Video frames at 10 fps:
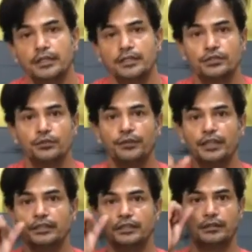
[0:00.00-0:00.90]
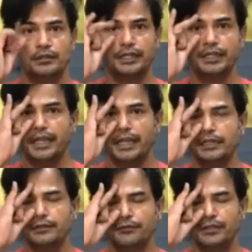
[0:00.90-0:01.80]
So we inhale
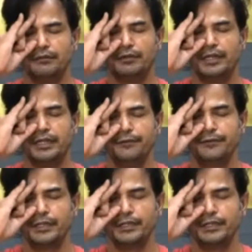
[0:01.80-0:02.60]
with our left.